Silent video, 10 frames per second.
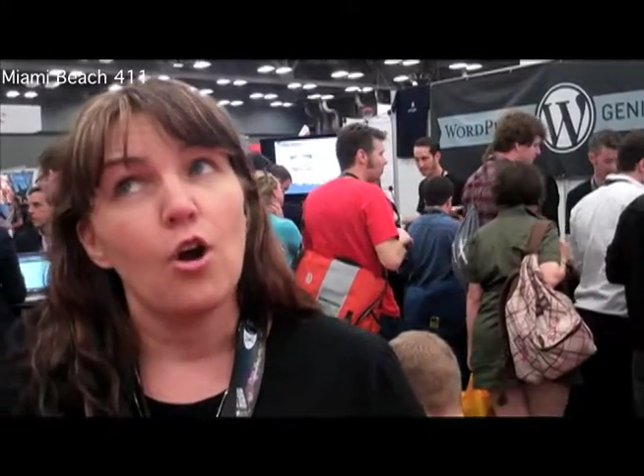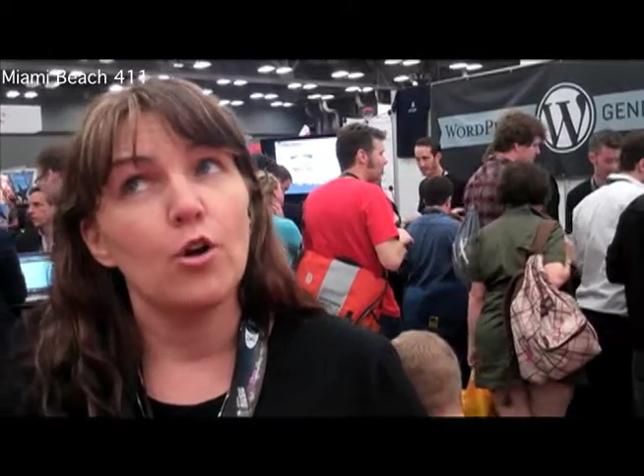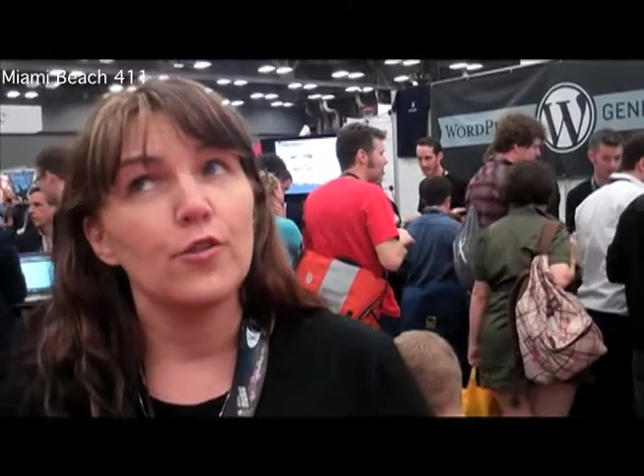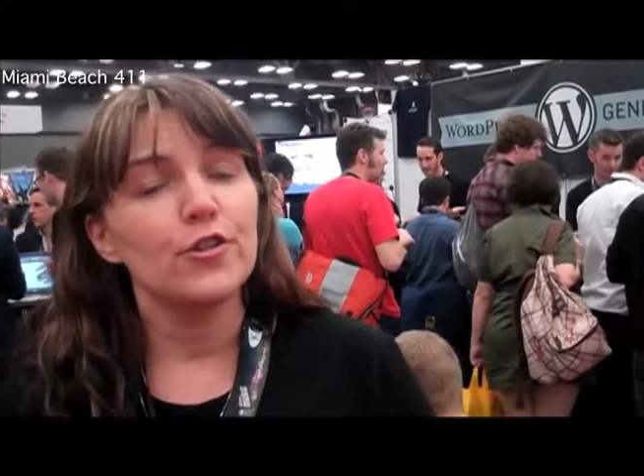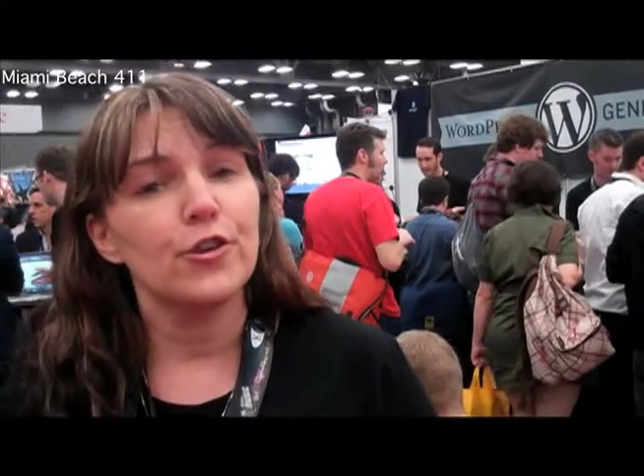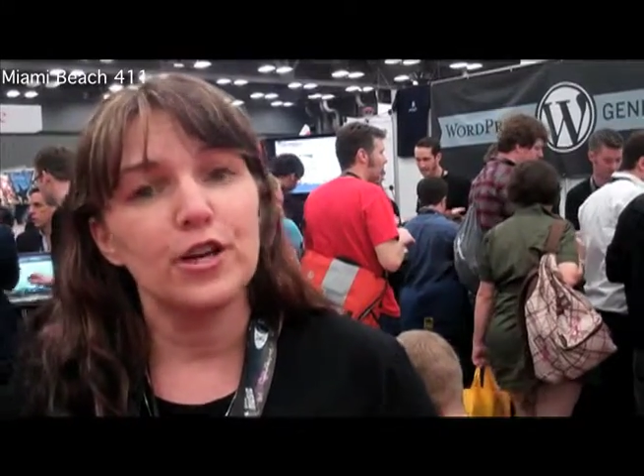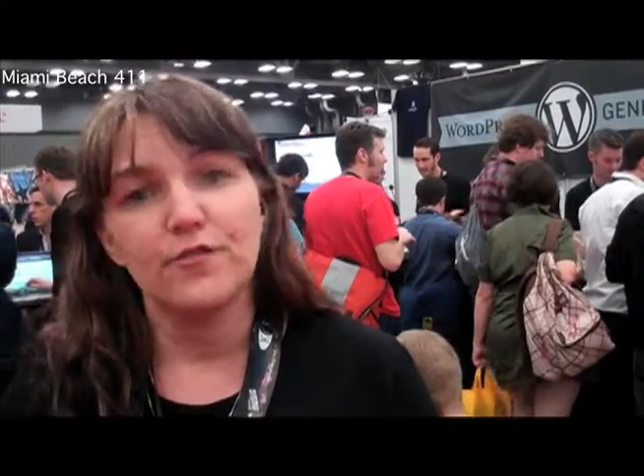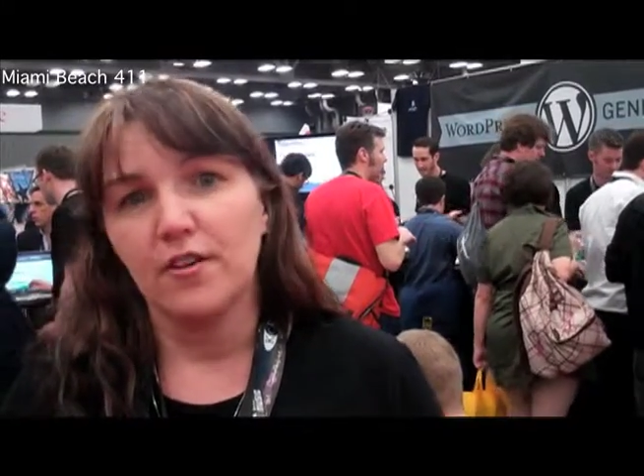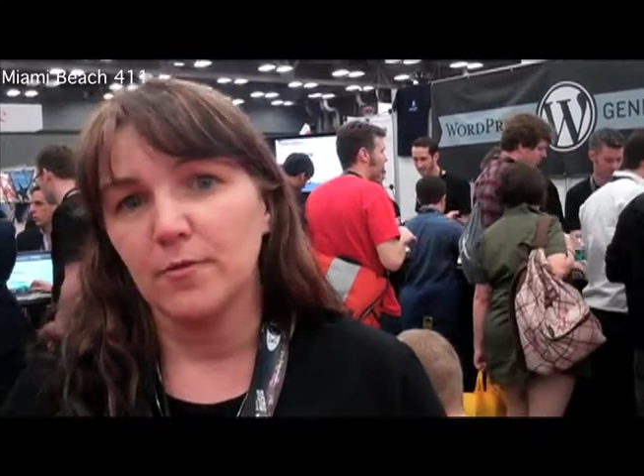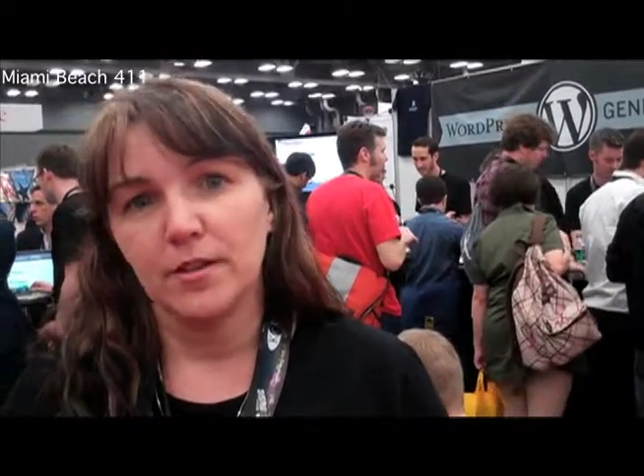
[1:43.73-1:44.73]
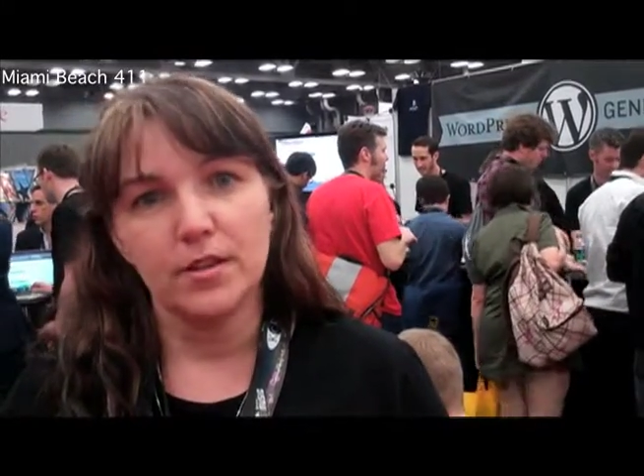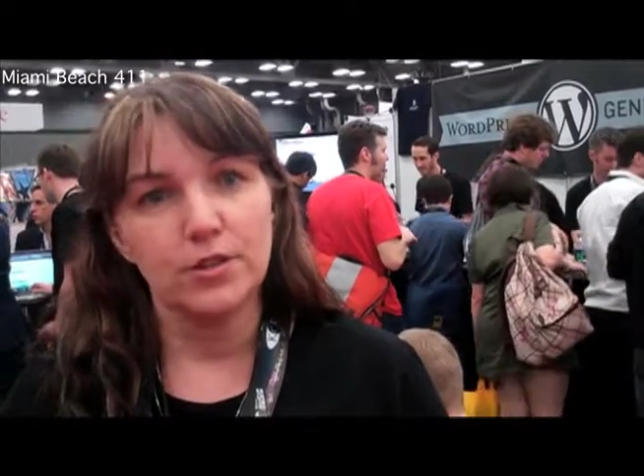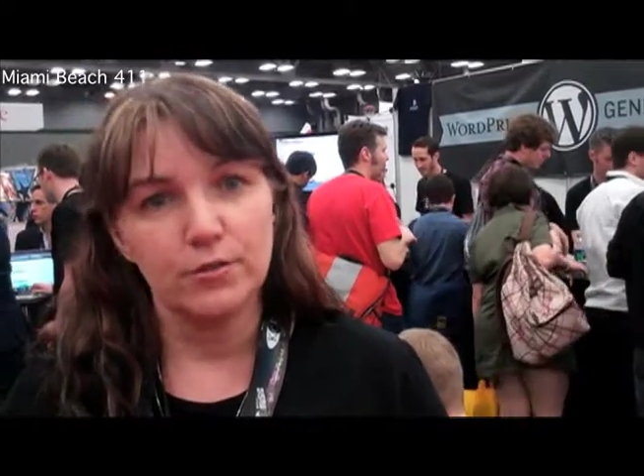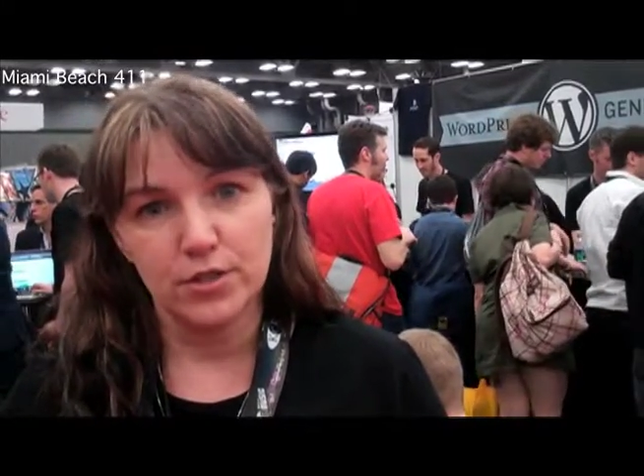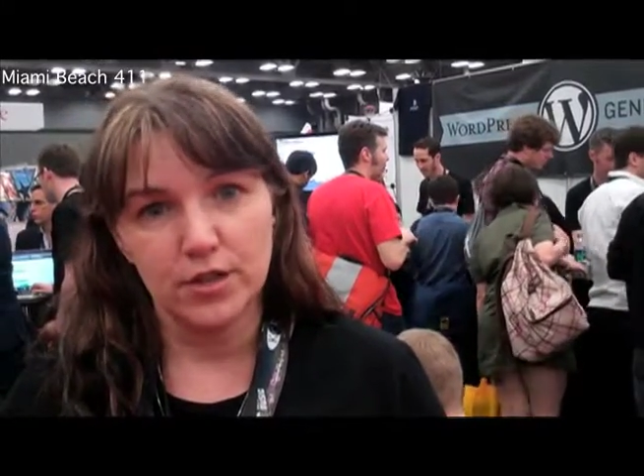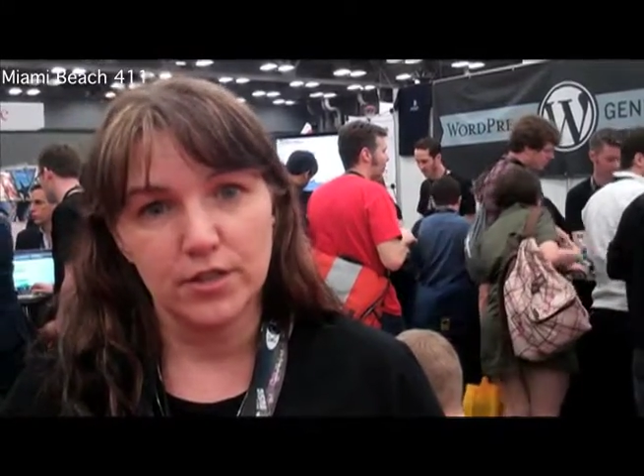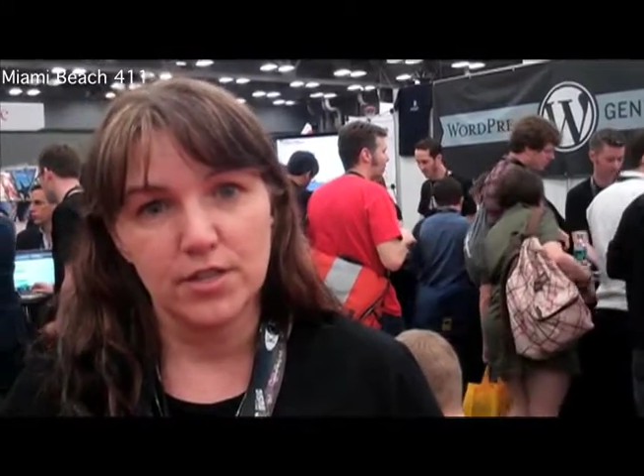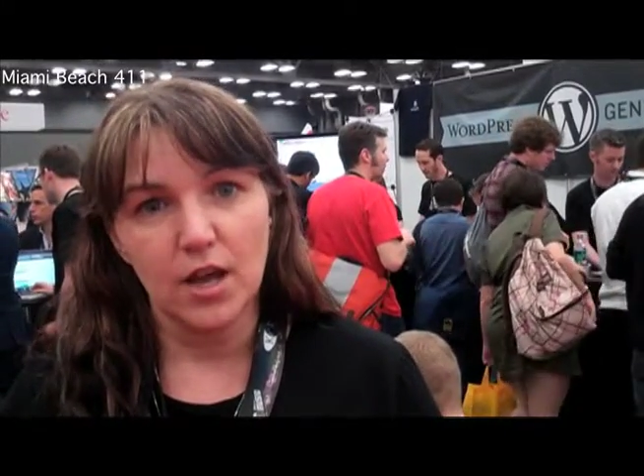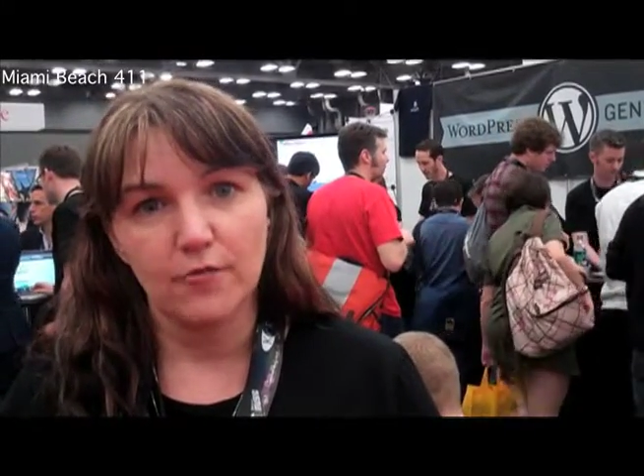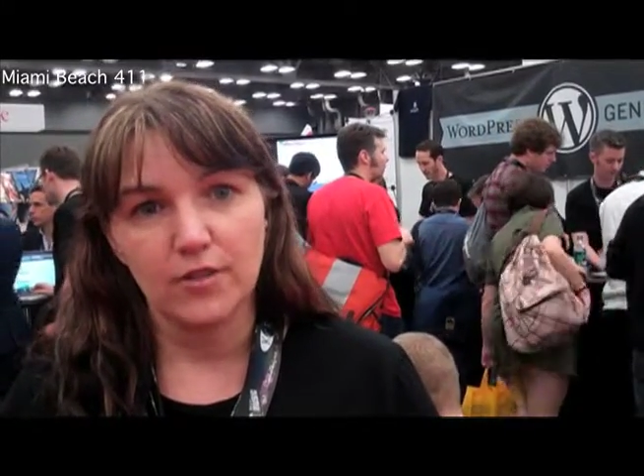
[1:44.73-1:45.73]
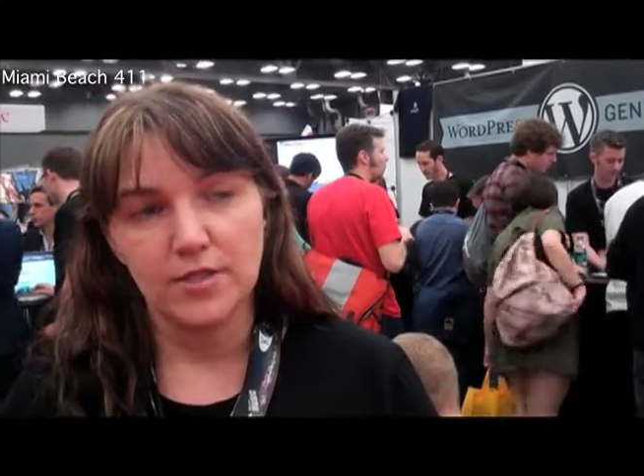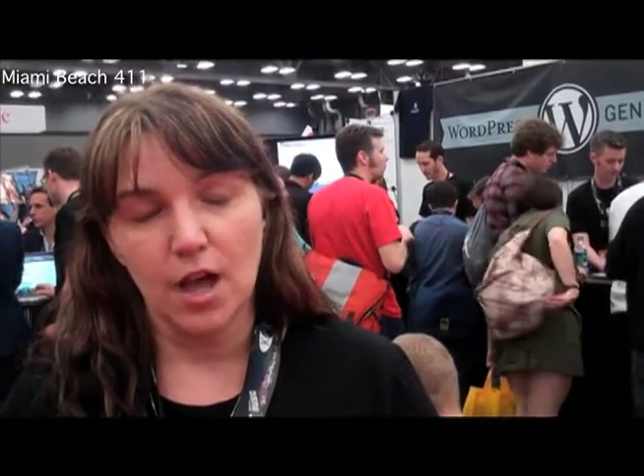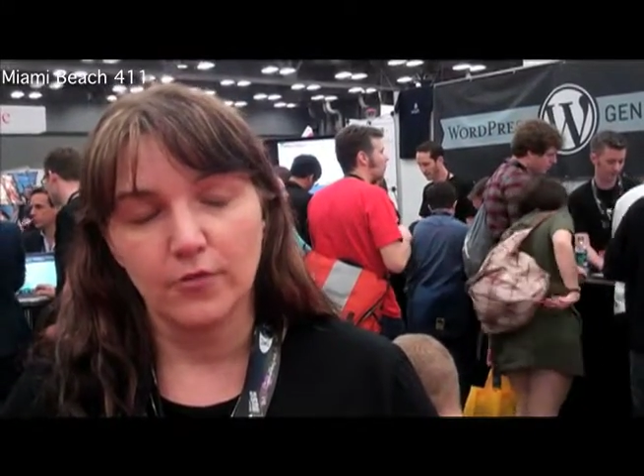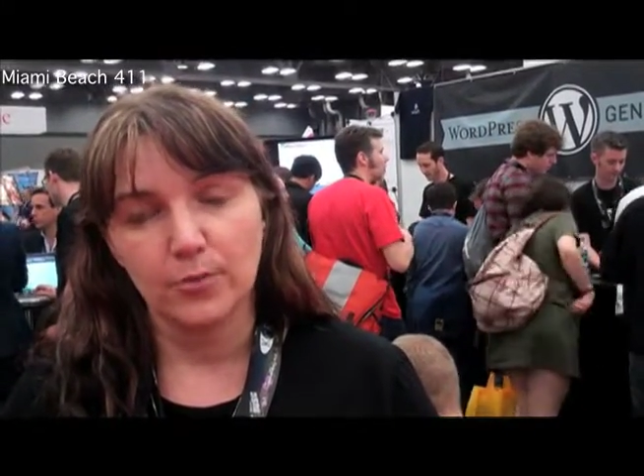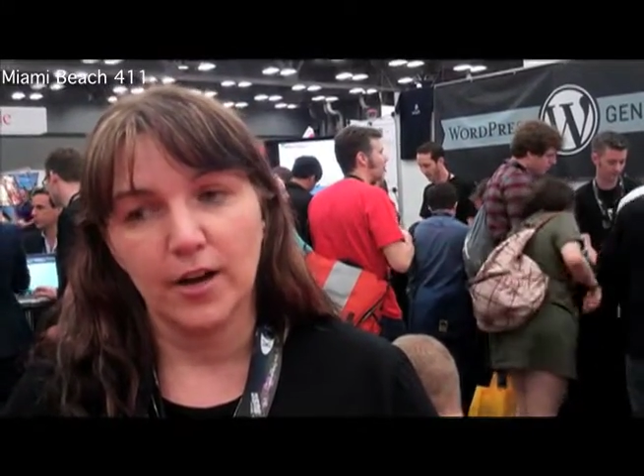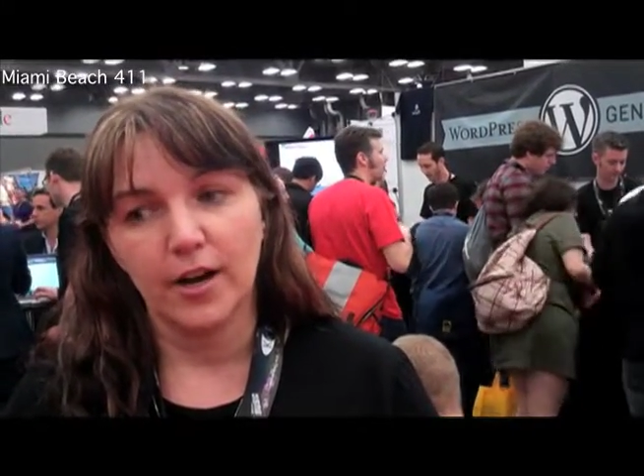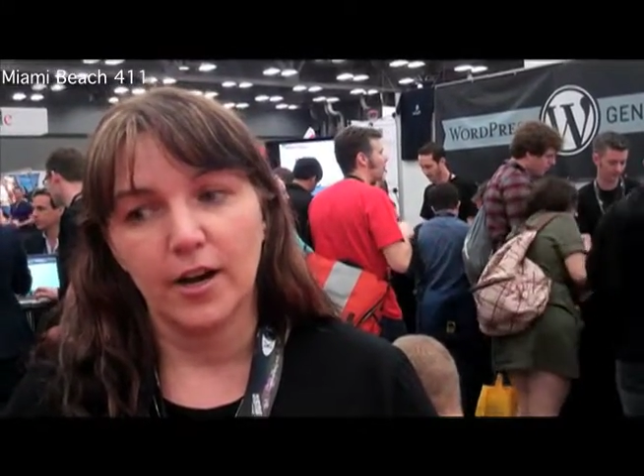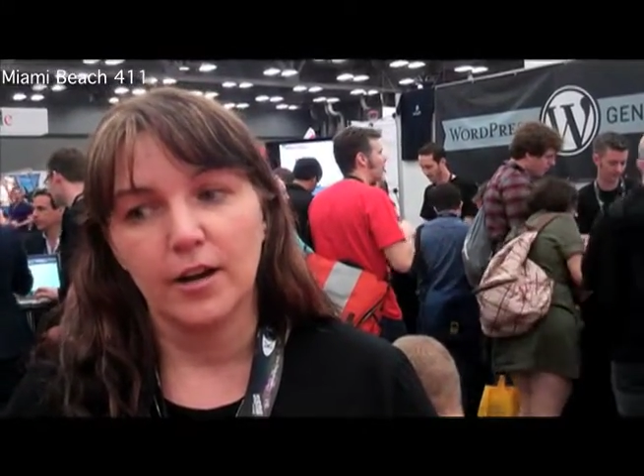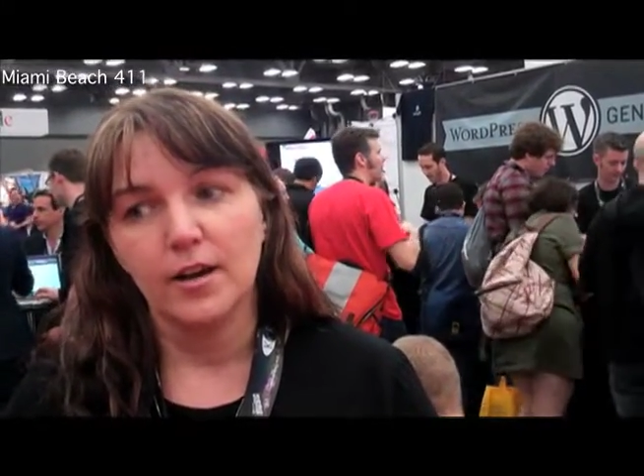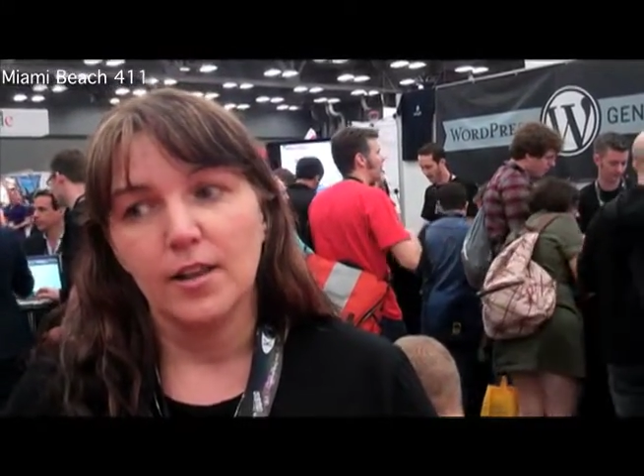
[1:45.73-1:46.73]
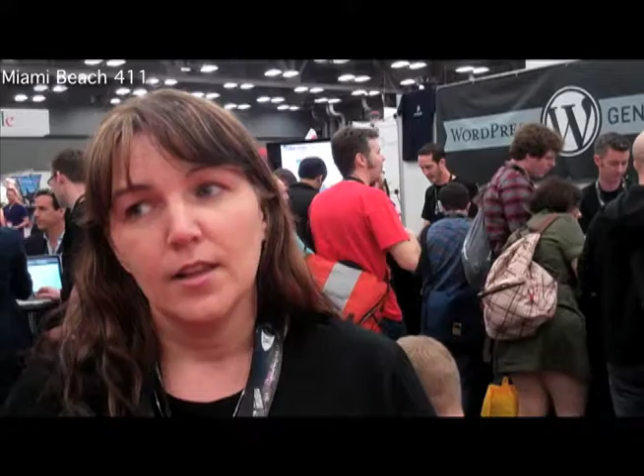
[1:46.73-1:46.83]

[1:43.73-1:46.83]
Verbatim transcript: over 35 million users of the software,